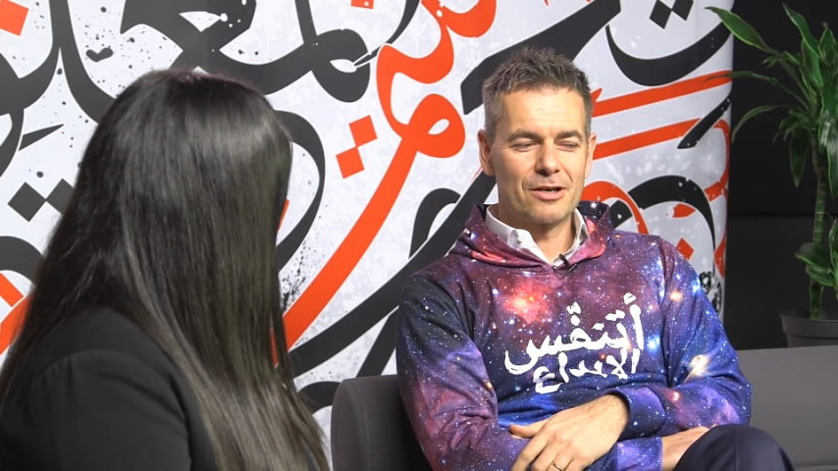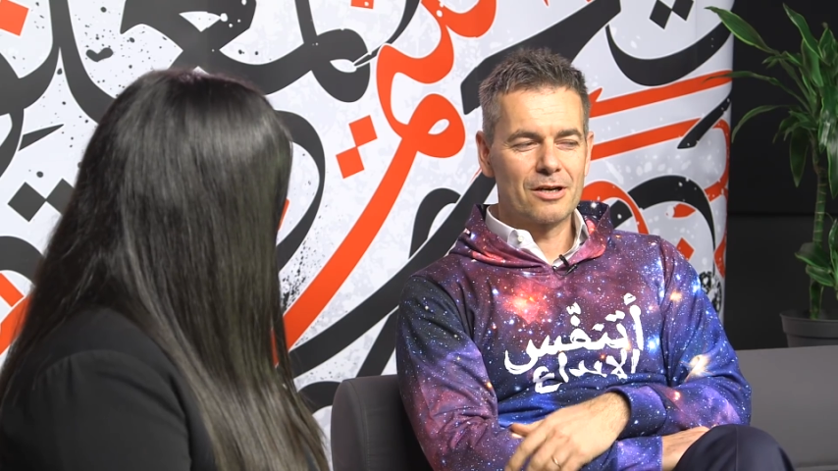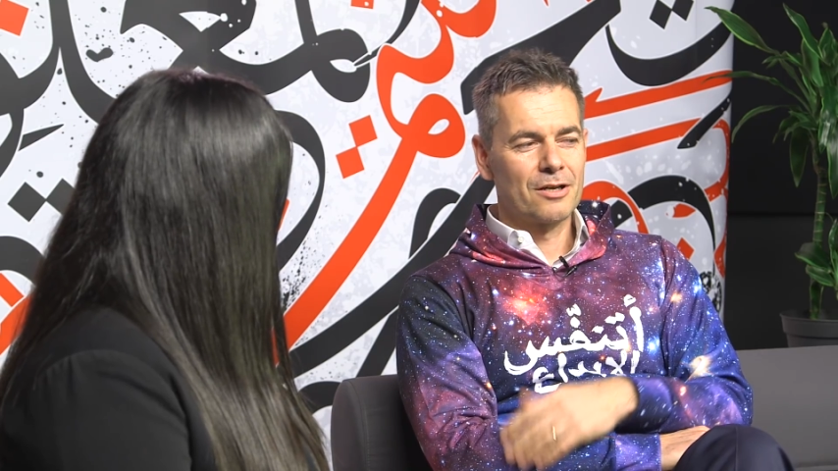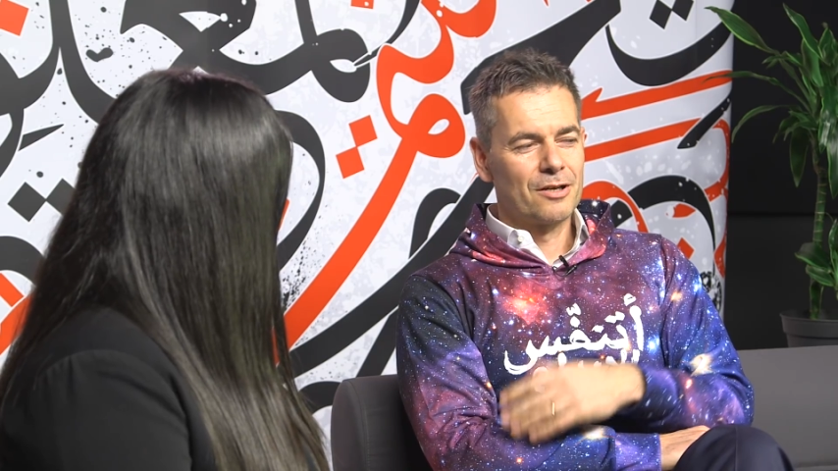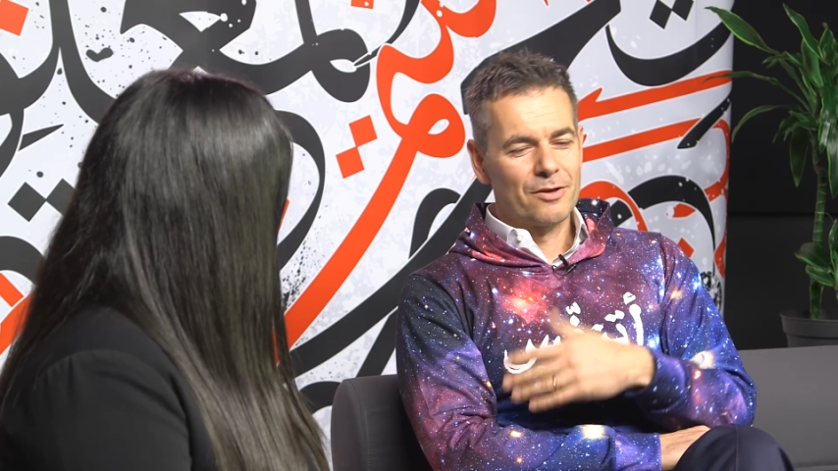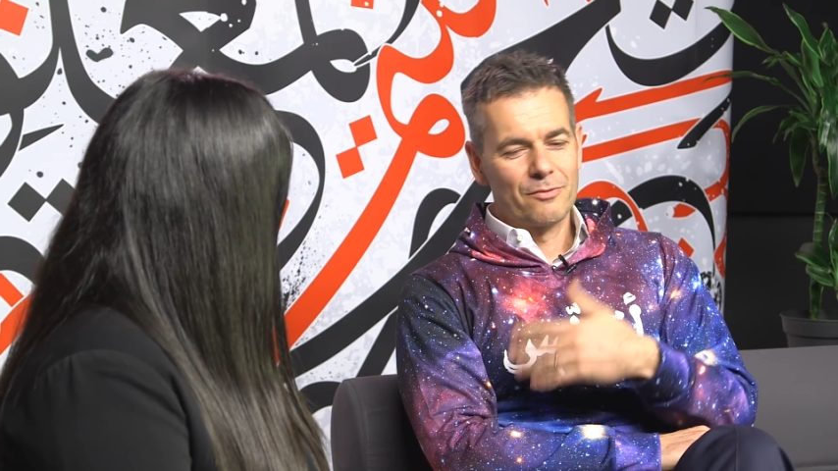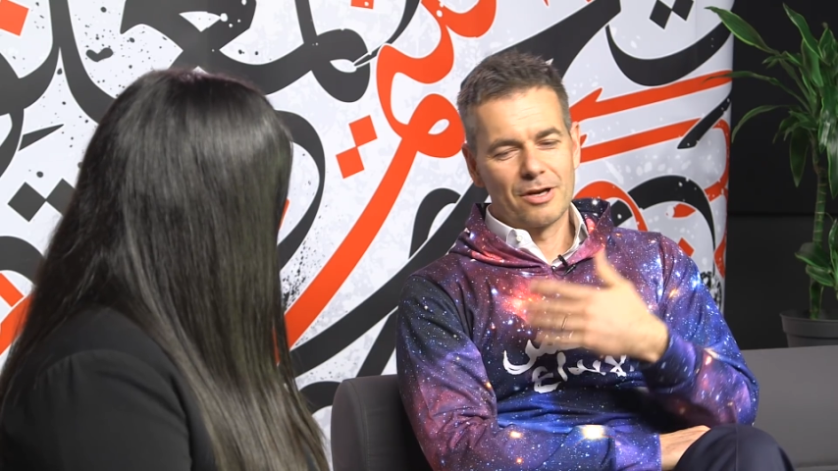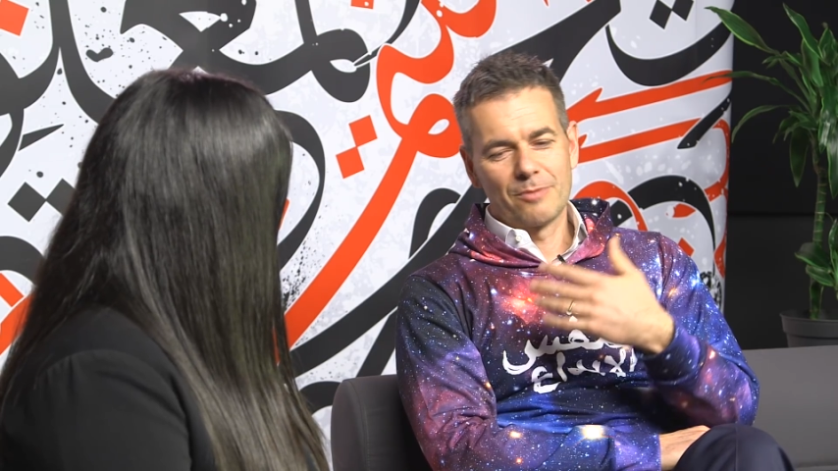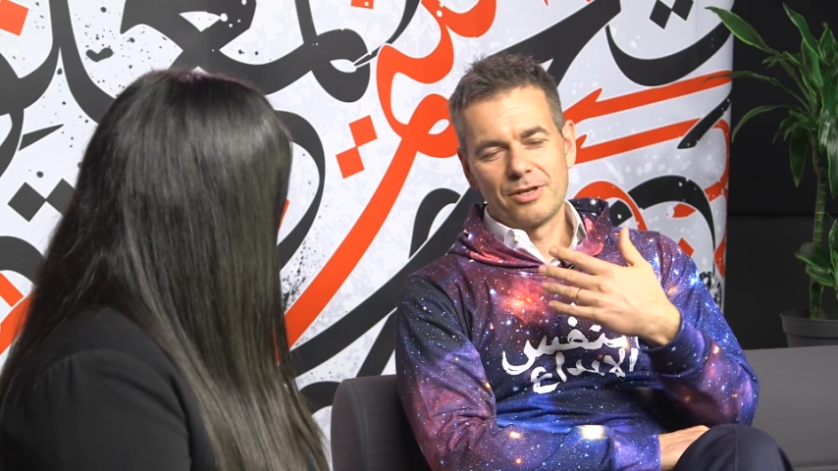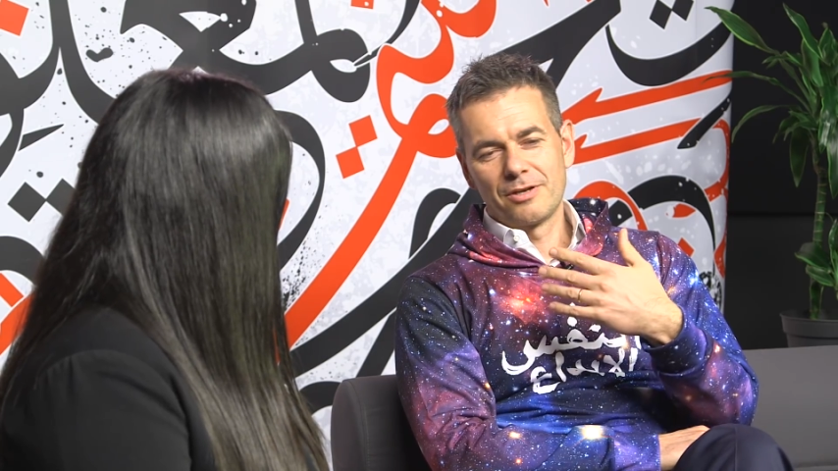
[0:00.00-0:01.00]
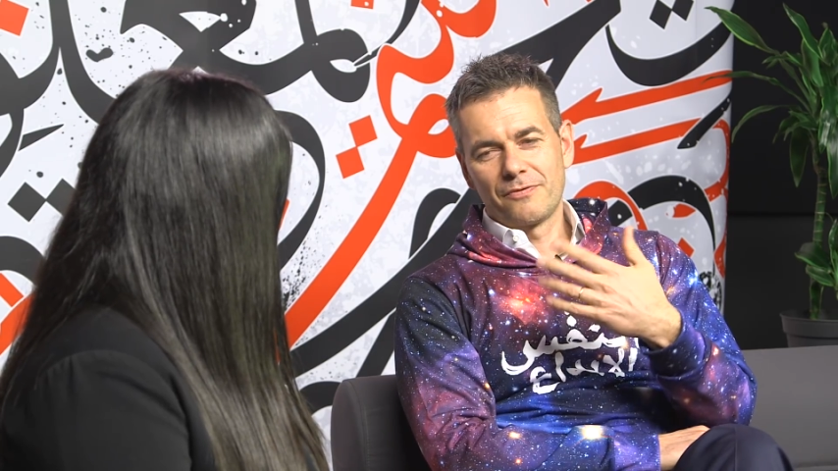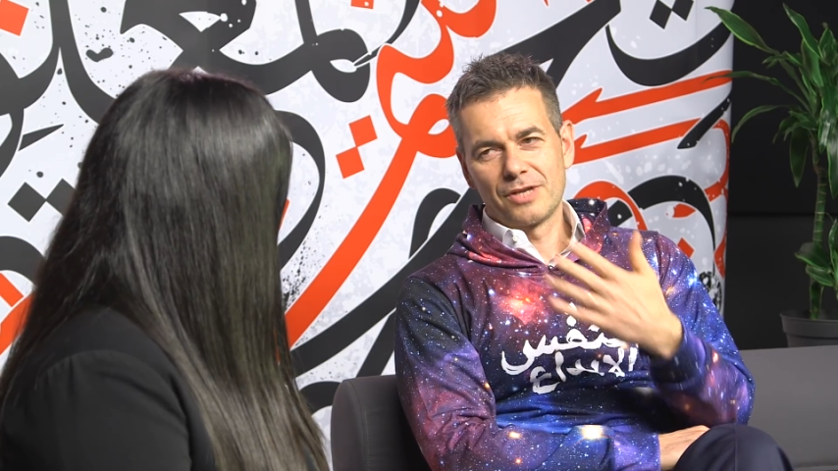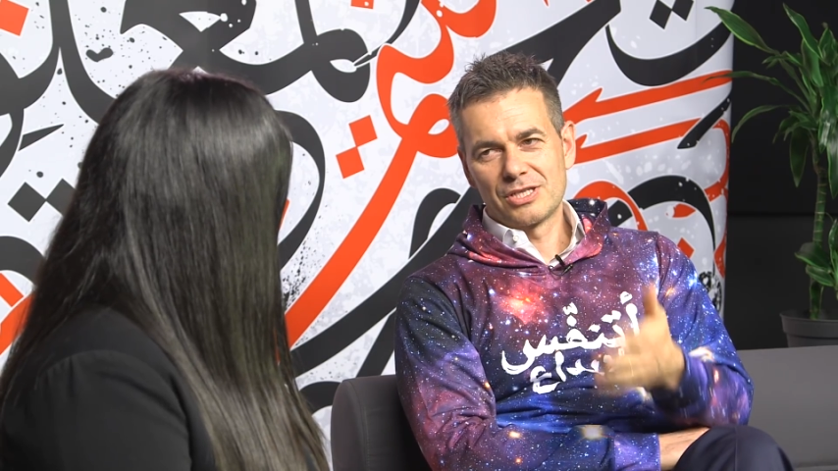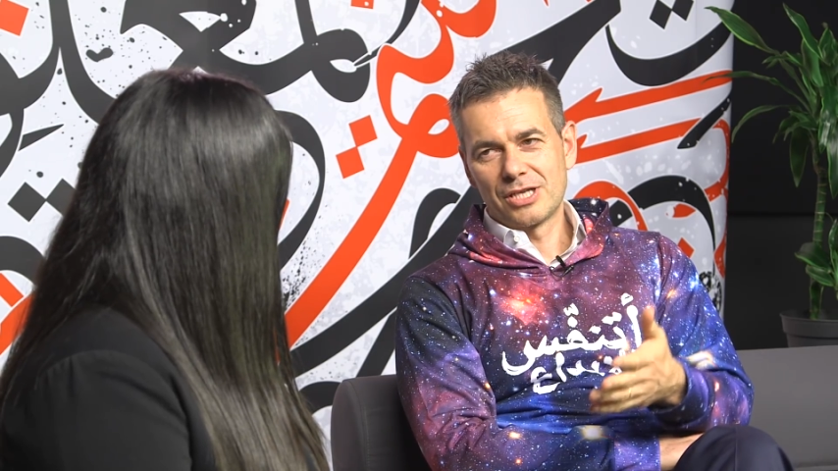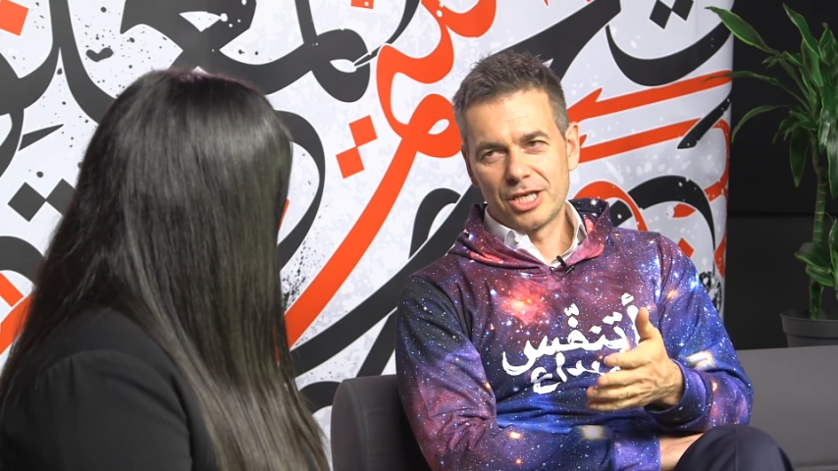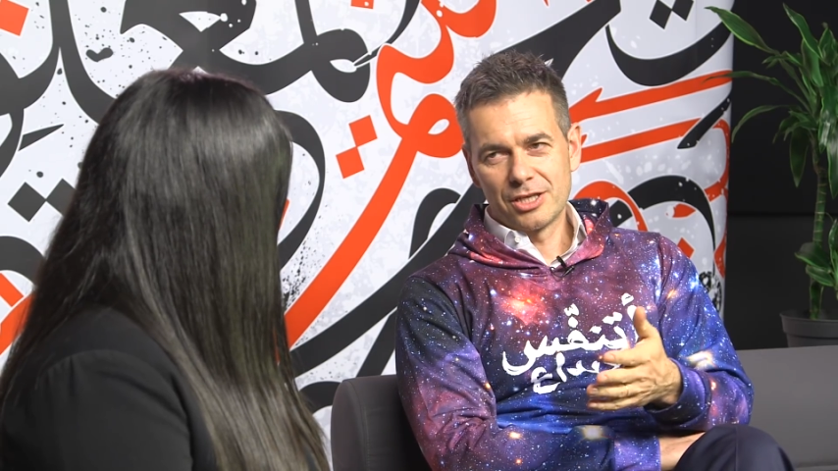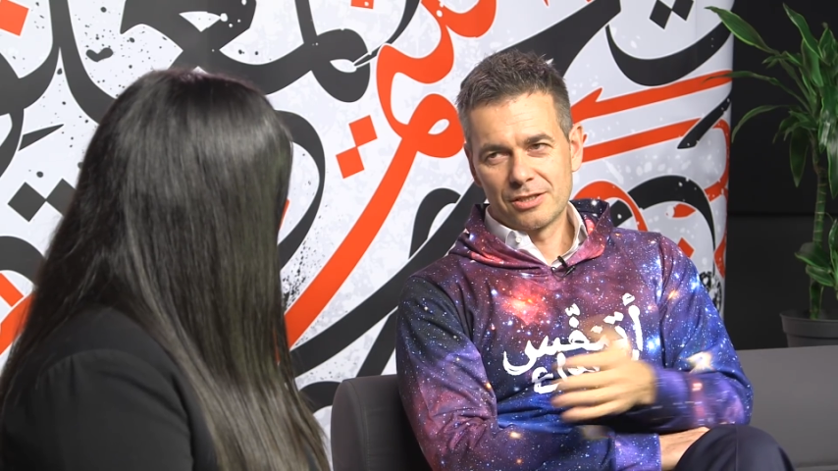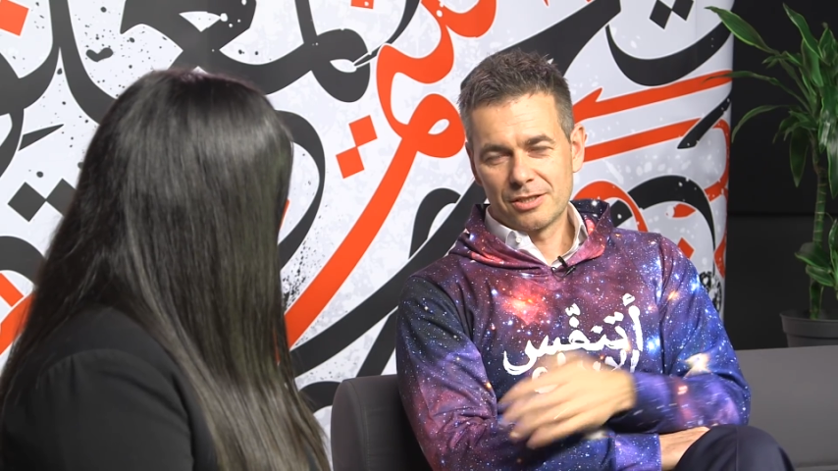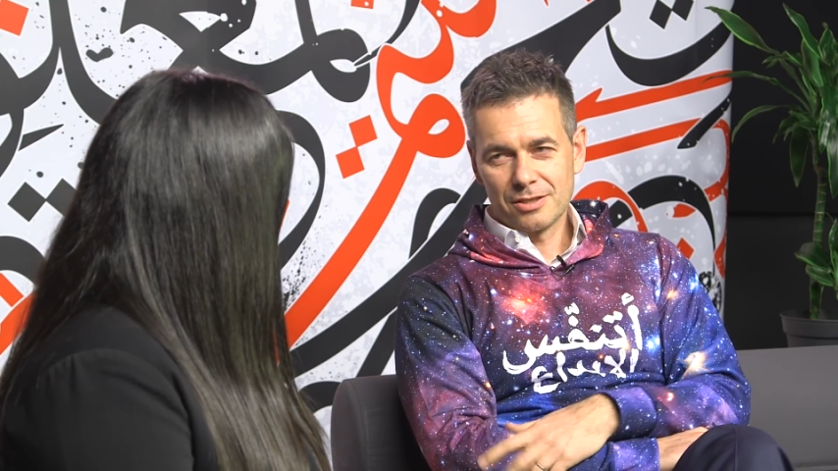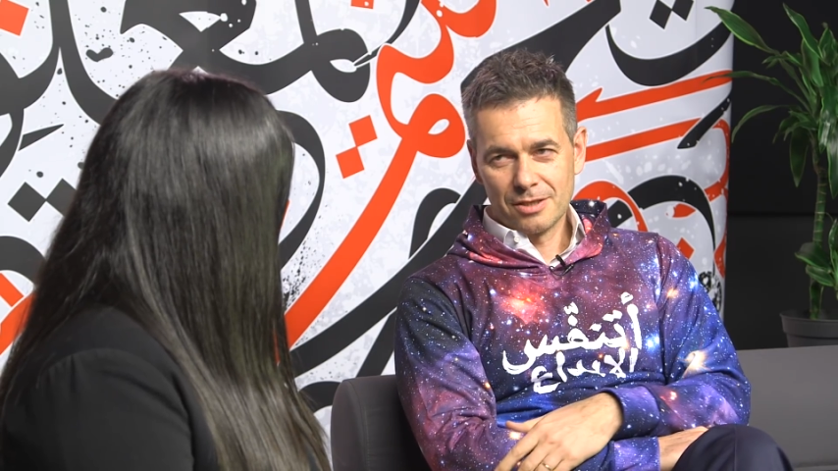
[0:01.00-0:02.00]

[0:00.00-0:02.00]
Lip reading: are when I'm in different cities